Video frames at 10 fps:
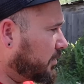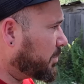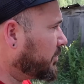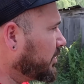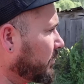
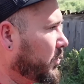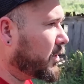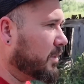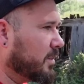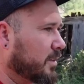especially if you
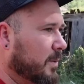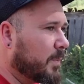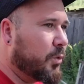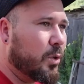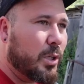can
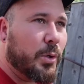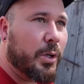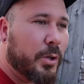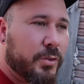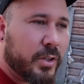do a little
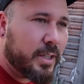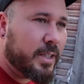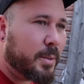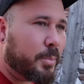ghost hunting in the